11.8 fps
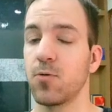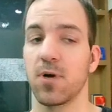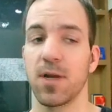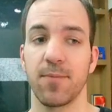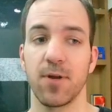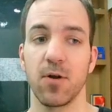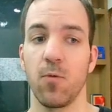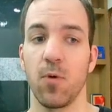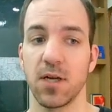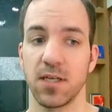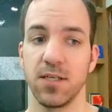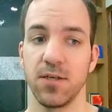what I'm going to
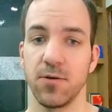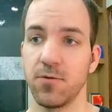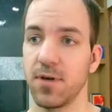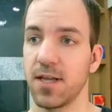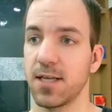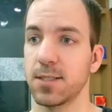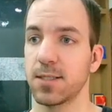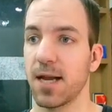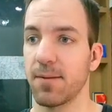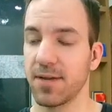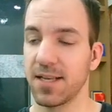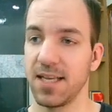want to do is I
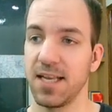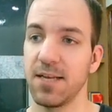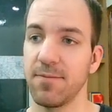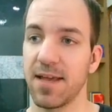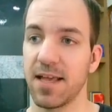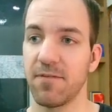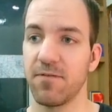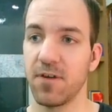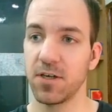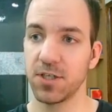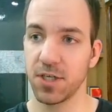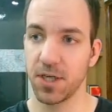need to make a
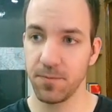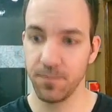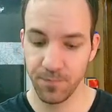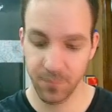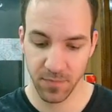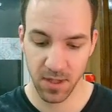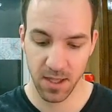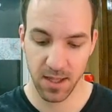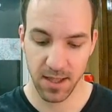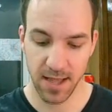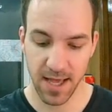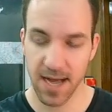function
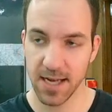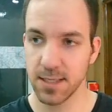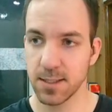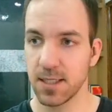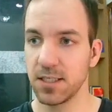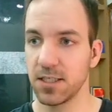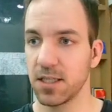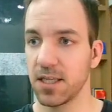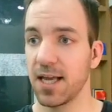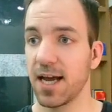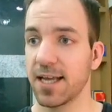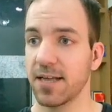that
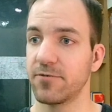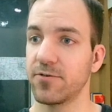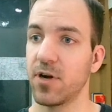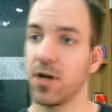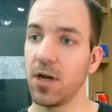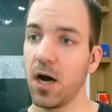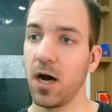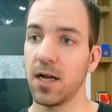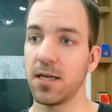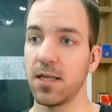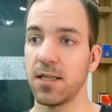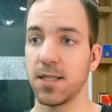essentially I can run
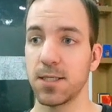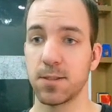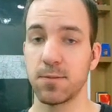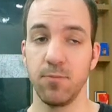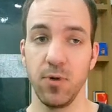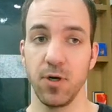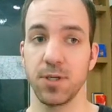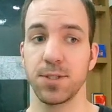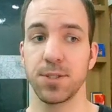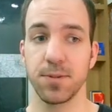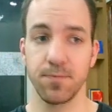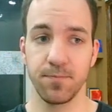on this
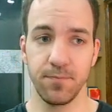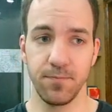books,